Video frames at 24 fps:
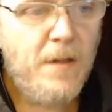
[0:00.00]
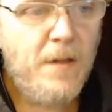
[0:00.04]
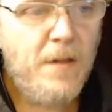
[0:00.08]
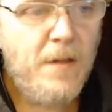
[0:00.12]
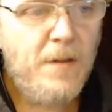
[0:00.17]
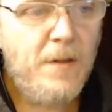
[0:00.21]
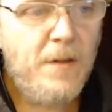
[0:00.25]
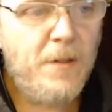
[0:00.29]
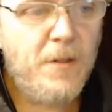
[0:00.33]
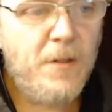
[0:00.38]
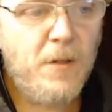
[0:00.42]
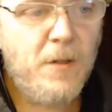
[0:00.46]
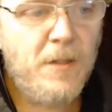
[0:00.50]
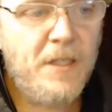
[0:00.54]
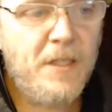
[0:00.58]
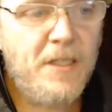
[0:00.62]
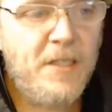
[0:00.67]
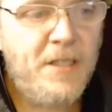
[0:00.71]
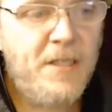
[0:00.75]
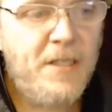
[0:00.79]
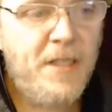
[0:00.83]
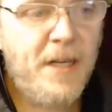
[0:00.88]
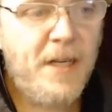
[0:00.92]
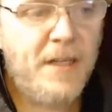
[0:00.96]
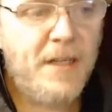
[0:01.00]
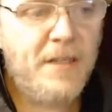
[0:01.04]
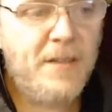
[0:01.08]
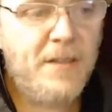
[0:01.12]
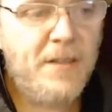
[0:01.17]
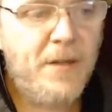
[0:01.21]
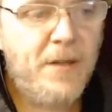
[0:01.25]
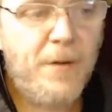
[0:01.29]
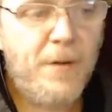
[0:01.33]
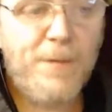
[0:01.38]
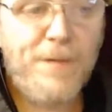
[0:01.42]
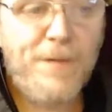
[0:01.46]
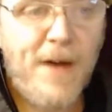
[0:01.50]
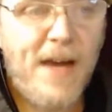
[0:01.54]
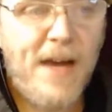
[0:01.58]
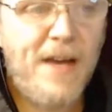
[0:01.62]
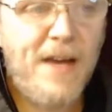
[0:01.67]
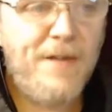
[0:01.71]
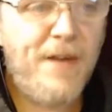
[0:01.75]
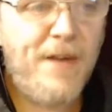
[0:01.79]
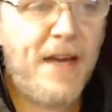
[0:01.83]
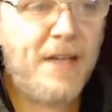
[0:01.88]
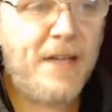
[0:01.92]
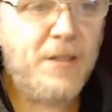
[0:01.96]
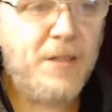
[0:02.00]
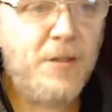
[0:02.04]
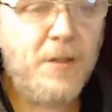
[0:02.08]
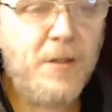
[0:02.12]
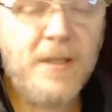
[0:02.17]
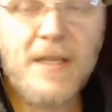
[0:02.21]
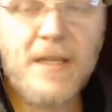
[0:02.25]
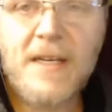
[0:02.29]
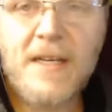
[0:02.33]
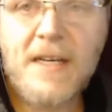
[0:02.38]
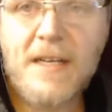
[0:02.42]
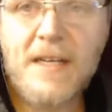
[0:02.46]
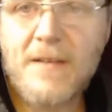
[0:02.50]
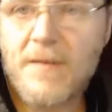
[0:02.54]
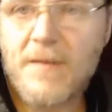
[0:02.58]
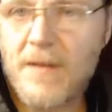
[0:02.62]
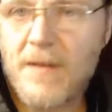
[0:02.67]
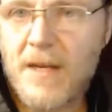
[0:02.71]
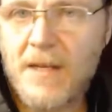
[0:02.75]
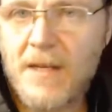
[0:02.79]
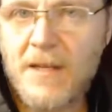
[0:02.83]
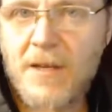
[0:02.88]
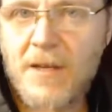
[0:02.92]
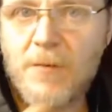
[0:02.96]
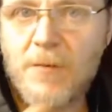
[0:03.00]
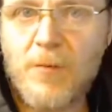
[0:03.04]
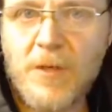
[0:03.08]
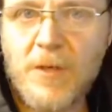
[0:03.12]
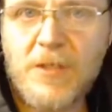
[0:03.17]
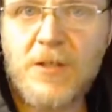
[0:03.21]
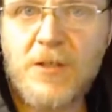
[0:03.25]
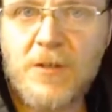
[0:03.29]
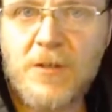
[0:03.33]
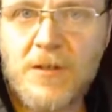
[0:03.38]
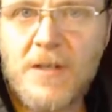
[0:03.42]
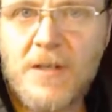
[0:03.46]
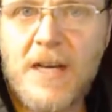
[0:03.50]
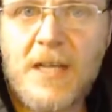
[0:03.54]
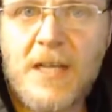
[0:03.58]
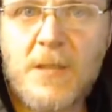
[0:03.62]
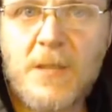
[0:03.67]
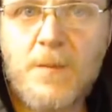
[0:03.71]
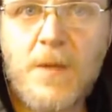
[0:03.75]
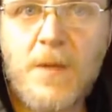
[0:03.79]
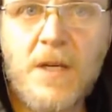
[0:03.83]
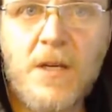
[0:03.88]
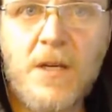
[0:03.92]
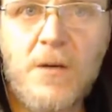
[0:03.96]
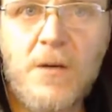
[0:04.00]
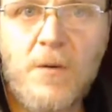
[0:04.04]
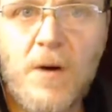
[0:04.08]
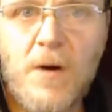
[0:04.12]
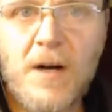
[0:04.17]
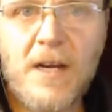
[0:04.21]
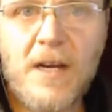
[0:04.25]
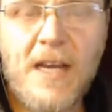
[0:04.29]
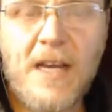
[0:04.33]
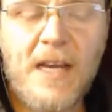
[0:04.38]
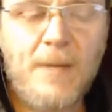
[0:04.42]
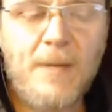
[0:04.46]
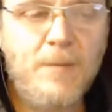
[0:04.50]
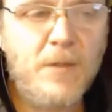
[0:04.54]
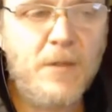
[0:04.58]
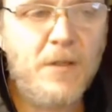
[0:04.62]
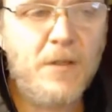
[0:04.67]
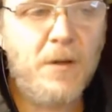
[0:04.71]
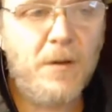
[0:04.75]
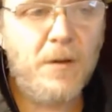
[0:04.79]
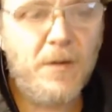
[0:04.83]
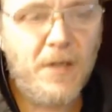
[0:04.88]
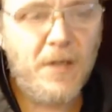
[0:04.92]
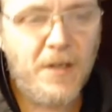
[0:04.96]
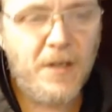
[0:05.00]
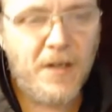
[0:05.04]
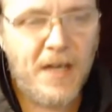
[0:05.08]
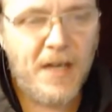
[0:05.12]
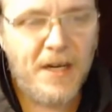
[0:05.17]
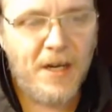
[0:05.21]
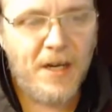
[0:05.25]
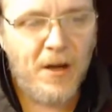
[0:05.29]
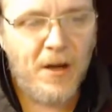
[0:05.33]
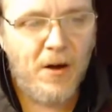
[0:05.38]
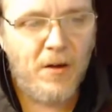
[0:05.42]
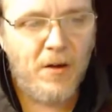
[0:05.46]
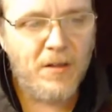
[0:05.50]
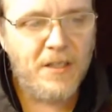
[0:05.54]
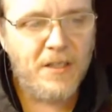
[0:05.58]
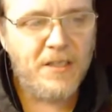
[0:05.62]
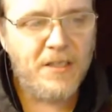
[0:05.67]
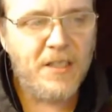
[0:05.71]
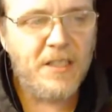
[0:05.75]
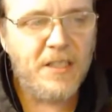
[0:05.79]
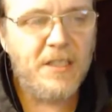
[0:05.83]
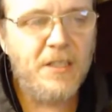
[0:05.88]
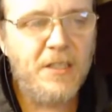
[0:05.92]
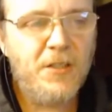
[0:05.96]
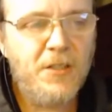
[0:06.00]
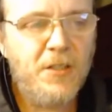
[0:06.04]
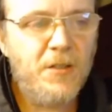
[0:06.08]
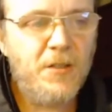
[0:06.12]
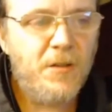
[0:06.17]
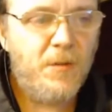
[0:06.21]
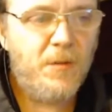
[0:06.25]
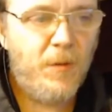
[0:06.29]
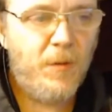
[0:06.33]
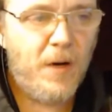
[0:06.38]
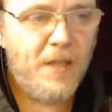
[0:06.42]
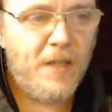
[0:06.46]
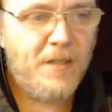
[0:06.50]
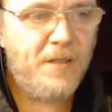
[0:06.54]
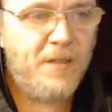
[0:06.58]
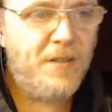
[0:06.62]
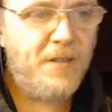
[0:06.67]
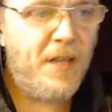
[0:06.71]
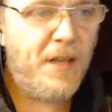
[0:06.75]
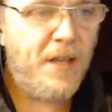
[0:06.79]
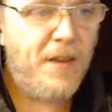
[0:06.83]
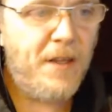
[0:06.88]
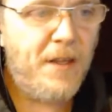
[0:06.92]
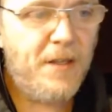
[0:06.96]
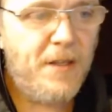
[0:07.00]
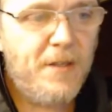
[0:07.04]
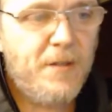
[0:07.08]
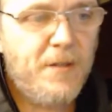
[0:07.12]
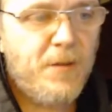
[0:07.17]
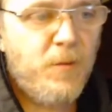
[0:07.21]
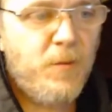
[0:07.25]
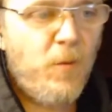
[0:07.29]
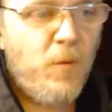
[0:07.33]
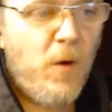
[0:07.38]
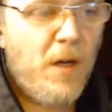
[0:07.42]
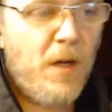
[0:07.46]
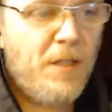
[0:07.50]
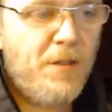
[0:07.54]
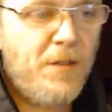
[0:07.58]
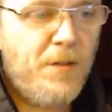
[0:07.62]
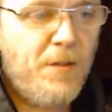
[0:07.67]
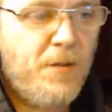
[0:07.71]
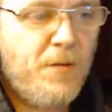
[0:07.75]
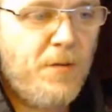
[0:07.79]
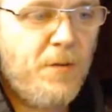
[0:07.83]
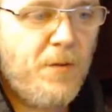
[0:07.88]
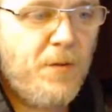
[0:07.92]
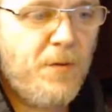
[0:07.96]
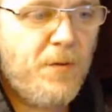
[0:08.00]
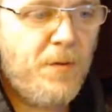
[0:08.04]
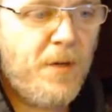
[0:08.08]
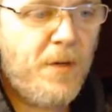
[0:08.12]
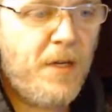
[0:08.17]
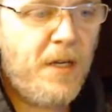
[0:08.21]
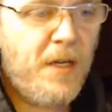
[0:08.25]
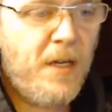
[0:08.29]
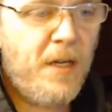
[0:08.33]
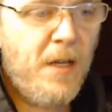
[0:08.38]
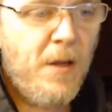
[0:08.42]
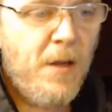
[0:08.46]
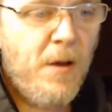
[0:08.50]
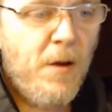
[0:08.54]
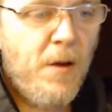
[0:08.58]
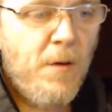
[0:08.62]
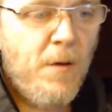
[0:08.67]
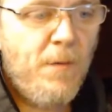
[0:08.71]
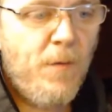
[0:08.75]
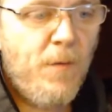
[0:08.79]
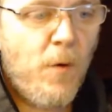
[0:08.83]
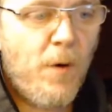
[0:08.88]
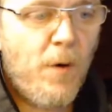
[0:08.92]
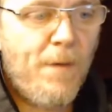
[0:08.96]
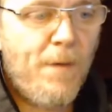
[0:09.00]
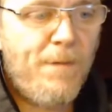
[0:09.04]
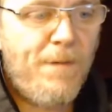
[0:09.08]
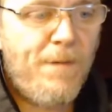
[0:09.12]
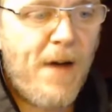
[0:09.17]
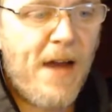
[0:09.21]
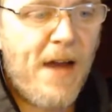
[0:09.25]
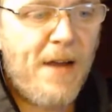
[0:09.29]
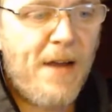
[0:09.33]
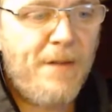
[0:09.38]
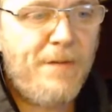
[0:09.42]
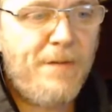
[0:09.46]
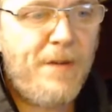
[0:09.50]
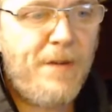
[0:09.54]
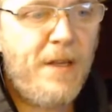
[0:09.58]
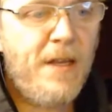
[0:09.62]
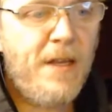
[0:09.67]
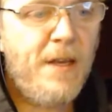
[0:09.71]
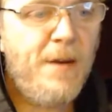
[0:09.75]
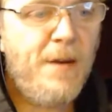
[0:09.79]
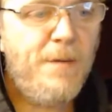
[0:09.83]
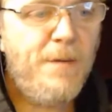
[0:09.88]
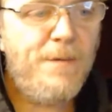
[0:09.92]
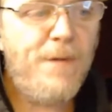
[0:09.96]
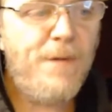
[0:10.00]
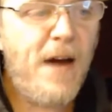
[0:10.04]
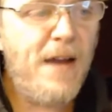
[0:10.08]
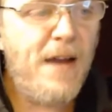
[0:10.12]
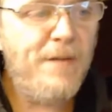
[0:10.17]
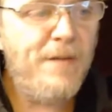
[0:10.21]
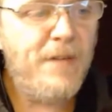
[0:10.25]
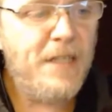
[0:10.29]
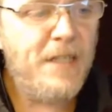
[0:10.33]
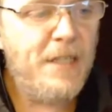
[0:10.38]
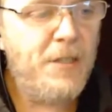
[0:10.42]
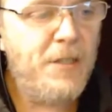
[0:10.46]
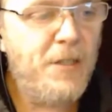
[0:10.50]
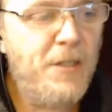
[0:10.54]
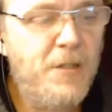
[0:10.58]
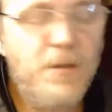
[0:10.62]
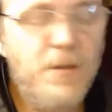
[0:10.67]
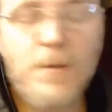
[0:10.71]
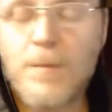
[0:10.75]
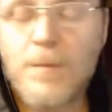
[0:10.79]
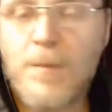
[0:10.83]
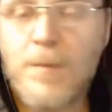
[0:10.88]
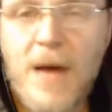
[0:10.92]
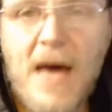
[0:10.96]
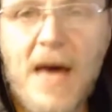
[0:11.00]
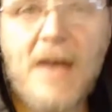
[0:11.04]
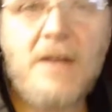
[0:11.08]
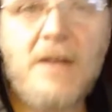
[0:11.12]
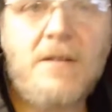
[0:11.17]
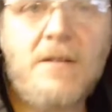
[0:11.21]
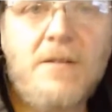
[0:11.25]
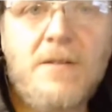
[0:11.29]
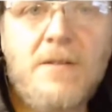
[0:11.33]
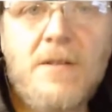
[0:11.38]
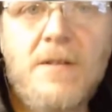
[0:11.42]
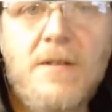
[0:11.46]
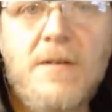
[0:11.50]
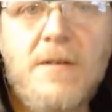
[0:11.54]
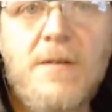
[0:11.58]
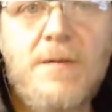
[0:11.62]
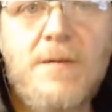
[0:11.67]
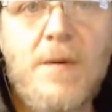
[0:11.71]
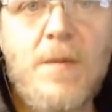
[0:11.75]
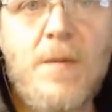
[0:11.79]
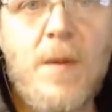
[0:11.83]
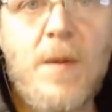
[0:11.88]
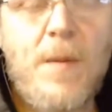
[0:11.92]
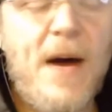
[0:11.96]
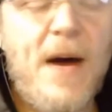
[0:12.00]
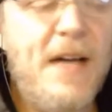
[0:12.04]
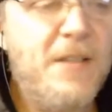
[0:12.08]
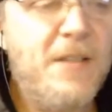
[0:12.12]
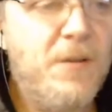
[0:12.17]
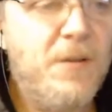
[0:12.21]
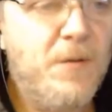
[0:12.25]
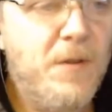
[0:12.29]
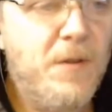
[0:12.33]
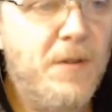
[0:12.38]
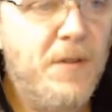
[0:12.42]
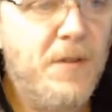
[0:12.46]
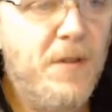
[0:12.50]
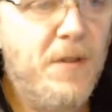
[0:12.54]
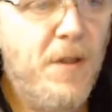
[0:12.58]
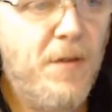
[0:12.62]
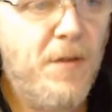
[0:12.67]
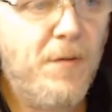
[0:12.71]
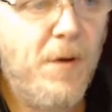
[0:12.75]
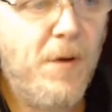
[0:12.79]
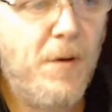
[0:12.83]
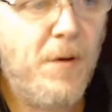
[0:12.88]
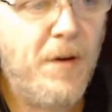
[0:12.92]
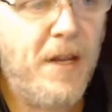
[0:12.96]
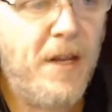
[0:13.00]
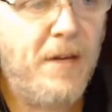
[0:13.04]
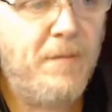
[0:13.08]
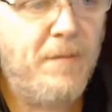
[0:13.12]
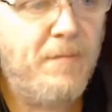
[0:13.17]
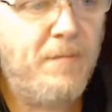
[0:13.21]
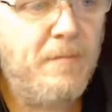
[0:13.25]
there's only 6 or 5 actually in the original SPQR game. So you're getting all these additional ones. I think there's 1, 2, 3, 4, 5 additional battles from the modules thrown in.